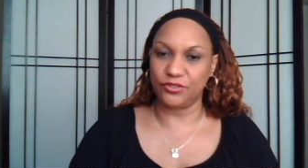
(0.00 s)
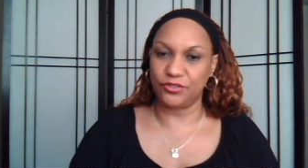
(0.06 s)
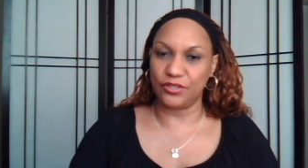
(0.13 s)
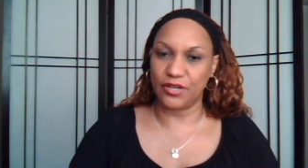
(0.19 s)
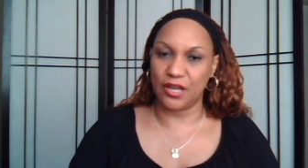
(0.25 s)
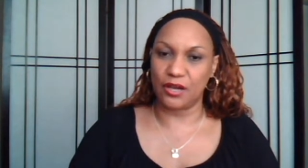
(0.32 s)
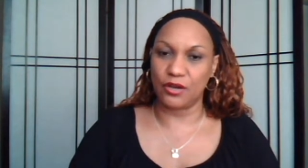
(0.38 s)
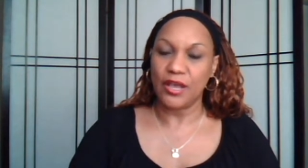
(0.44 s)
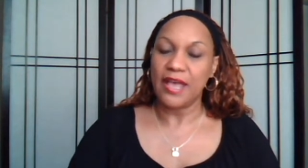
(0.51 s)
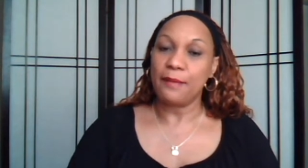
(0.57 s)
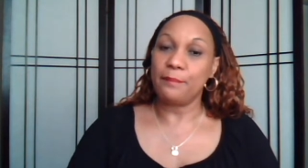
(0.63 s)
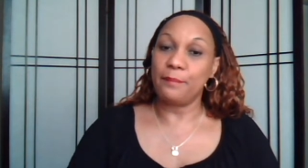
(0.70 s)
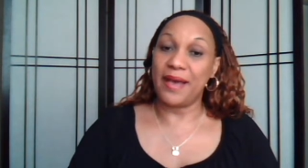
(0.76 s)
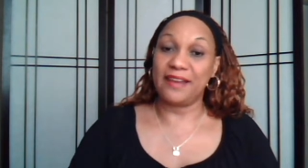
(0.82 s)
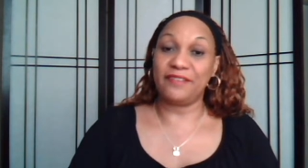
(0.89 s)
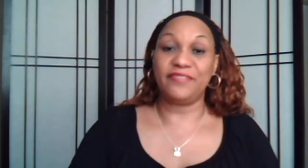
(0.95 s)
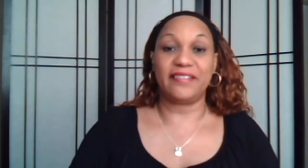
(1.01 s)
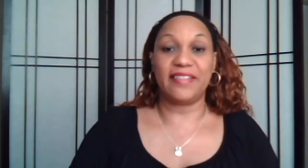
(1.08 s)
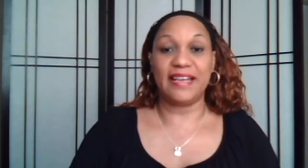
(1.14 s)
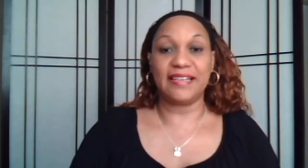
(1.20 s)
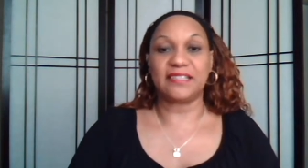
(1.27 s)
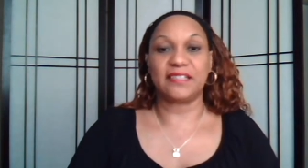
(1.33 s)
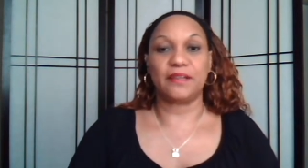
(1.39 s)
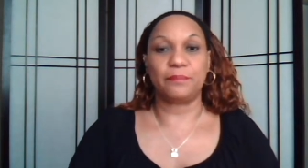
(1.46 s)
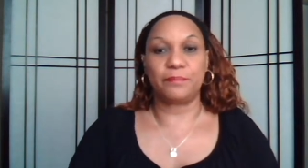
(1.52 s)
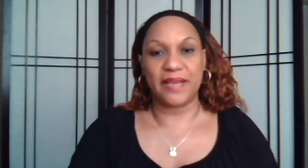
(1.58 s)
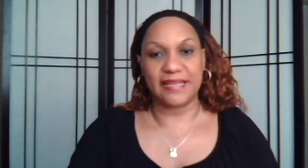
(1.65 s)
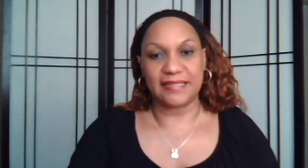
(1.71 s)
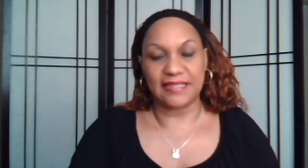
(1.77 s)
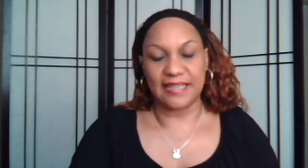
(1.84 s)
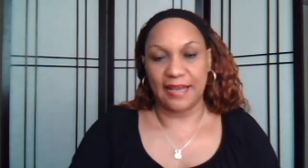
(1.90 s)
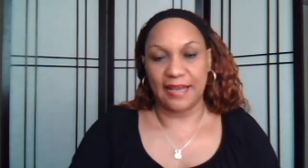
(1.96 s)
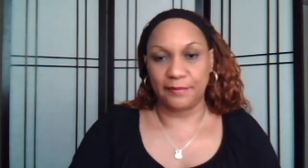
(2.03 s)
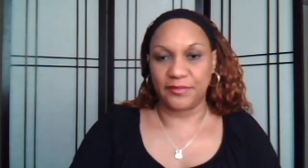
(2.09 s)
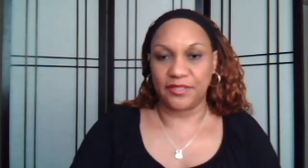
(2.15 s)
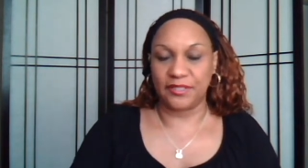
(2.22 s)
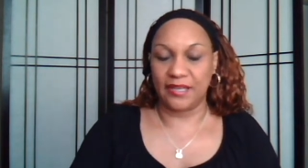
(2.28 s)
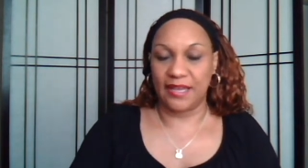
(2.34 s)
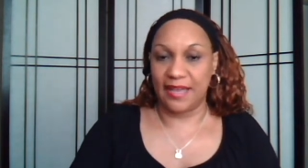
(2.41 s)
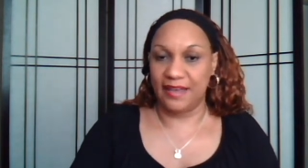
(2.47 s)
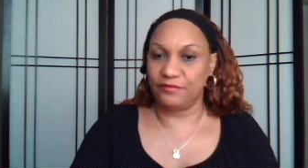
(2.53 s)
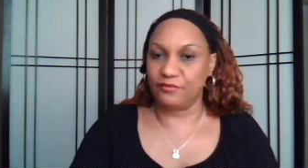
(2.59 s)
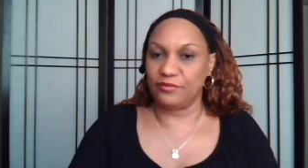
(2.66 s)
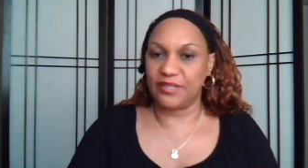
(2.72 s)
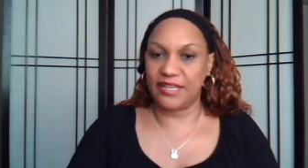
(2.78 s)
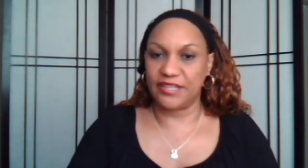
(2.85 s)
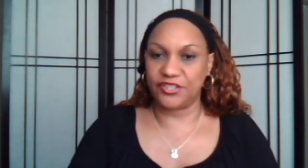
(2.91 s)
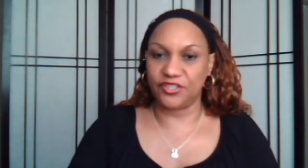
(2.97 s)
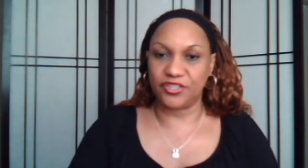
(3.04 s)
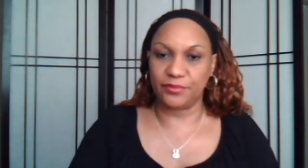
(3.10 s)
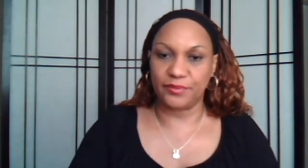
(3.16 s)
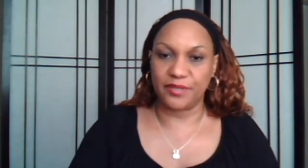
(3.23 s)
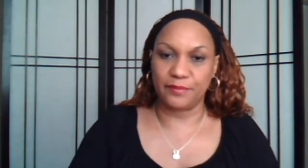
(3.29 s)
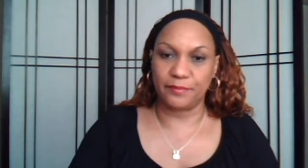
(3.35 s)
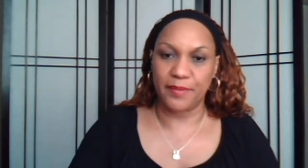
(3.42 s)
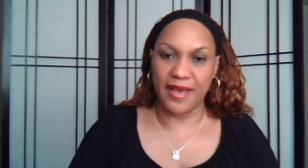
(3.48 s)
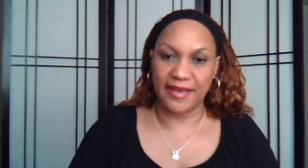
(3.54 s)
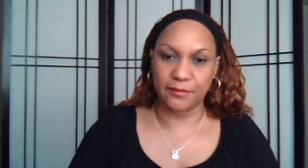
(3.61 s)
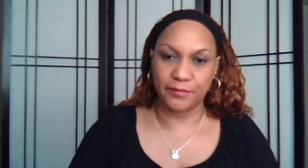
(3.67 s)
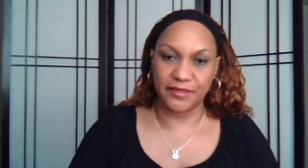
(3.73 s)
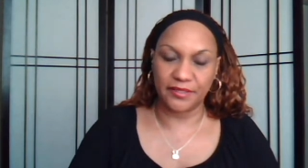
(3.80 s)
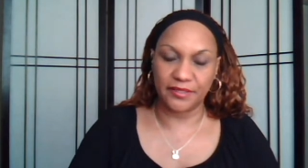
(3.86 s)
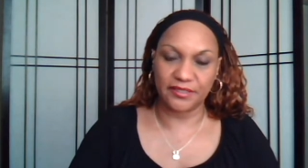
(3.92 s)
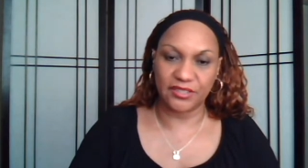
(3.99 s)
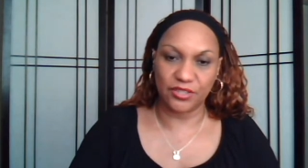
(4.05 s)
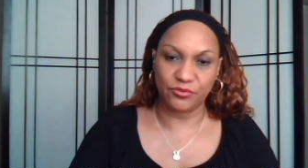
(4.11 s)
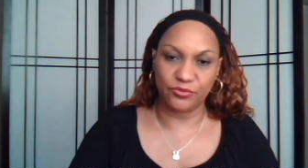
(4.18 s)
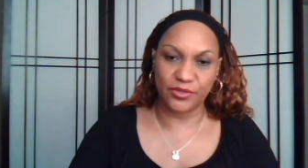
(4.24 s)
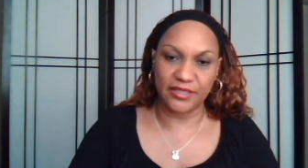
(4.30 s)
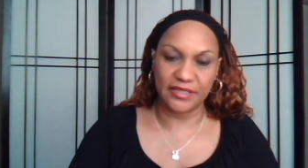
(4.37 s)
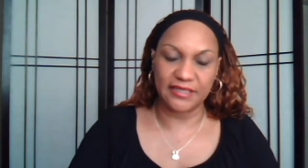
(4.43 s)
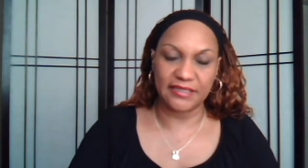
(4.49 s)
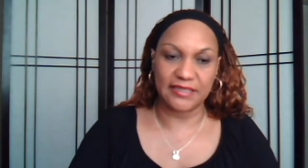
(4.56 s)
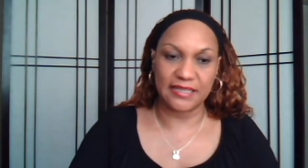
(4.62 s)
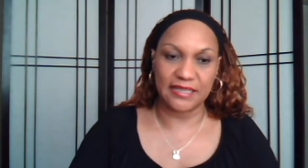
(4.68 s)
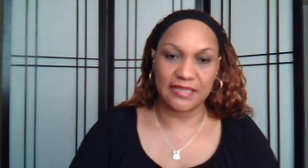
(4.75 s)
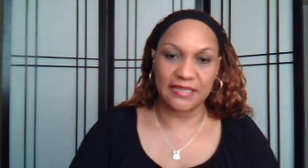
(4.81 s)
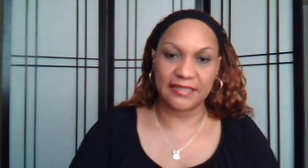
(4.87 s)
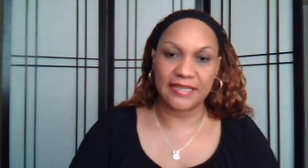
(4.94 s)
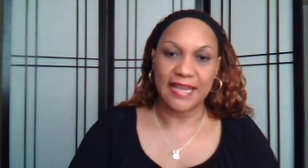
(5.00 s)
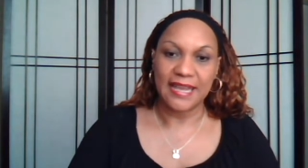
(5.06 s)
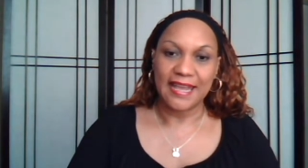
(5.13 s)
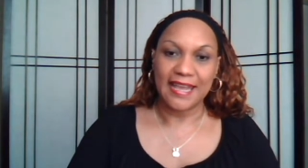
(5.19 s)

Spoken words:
matter of fact, that's the best time to have a relationship compatibility reading done,